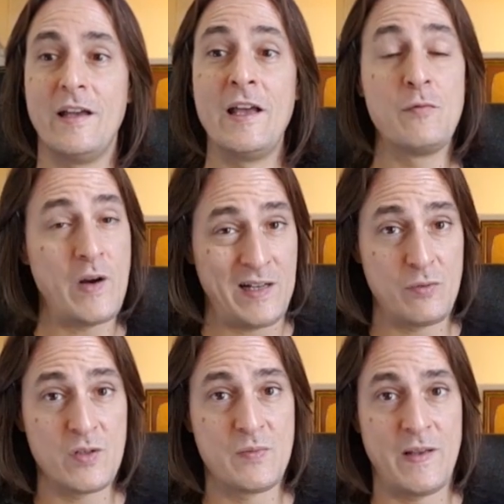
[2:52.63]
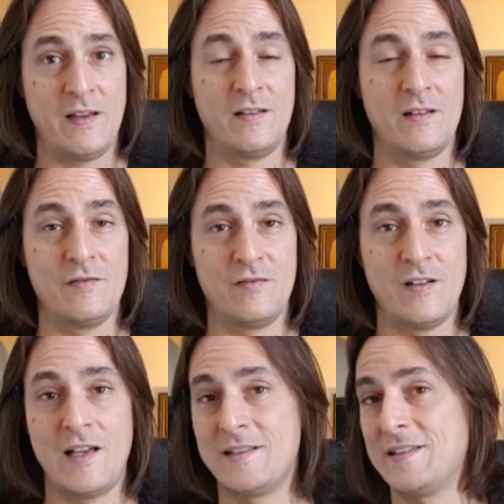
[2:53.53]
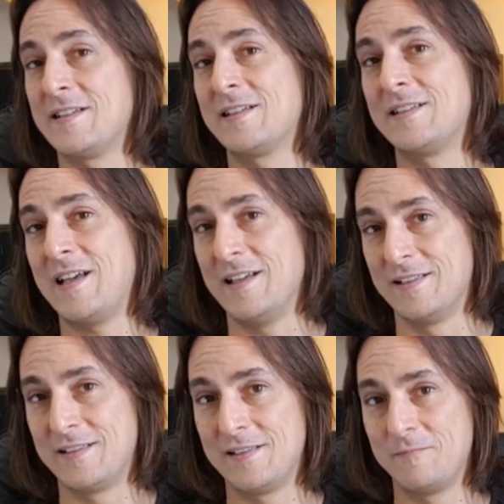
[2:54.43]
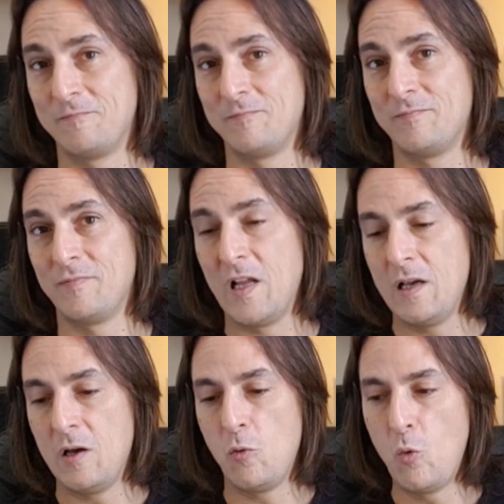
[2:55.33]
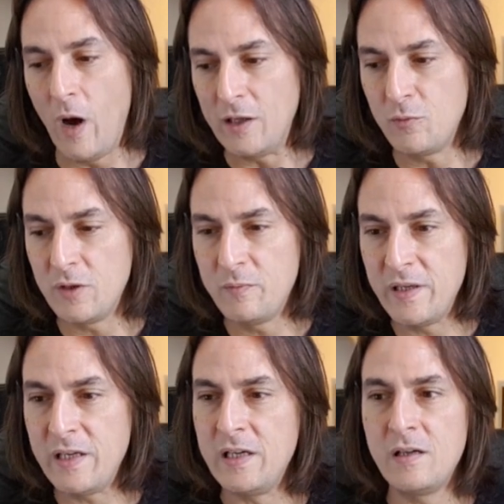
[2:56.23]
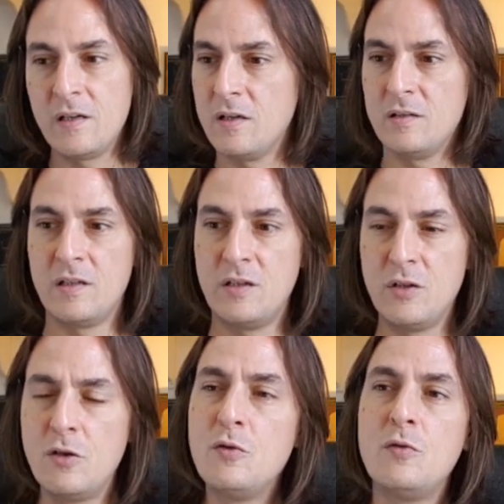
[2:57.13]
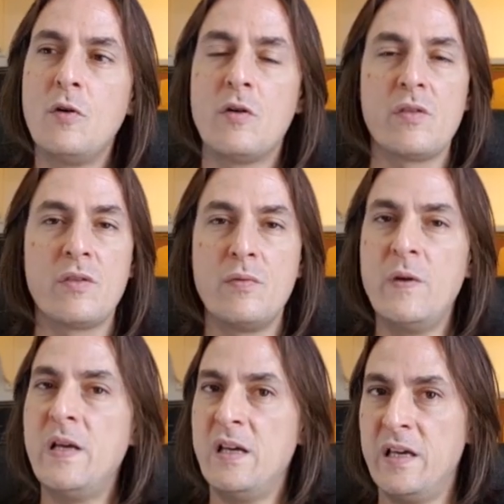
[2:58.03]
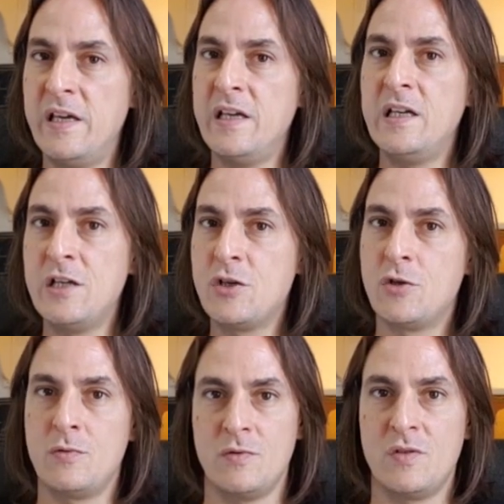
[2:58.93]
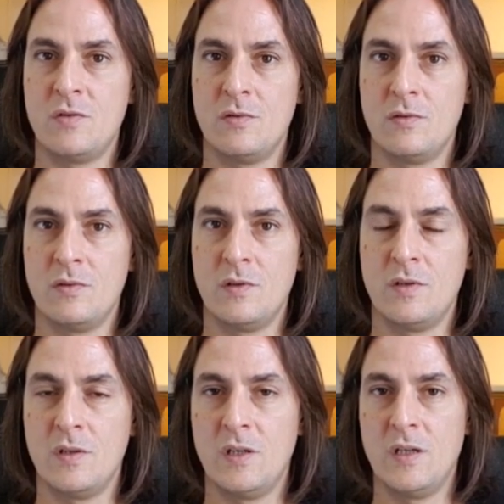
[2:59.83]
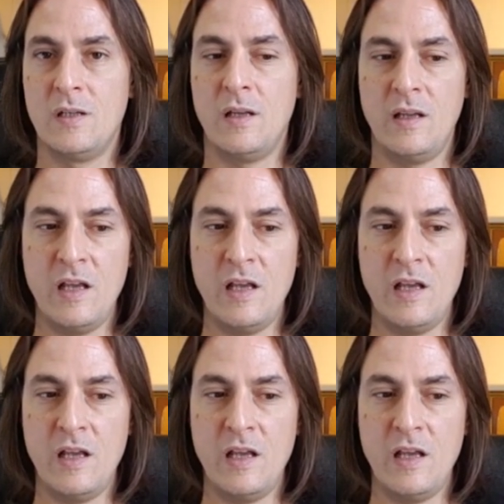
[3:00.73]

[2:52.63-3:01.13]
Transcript: in retrospective, as a success. What would be the two or three key issues that